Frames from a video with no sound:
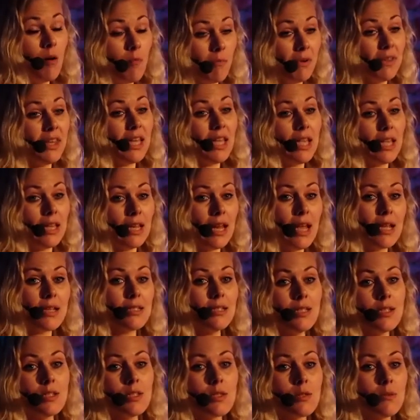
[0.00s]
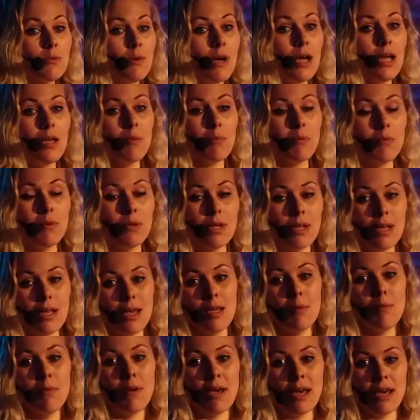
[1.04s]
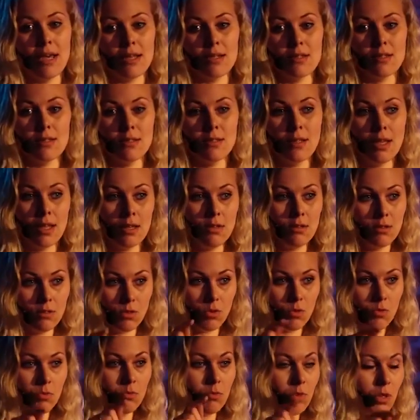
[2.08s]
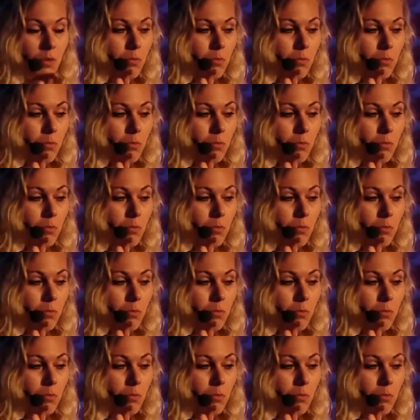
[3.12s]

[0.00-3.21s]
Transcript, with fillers: but they can actually swipe an iPad and you know,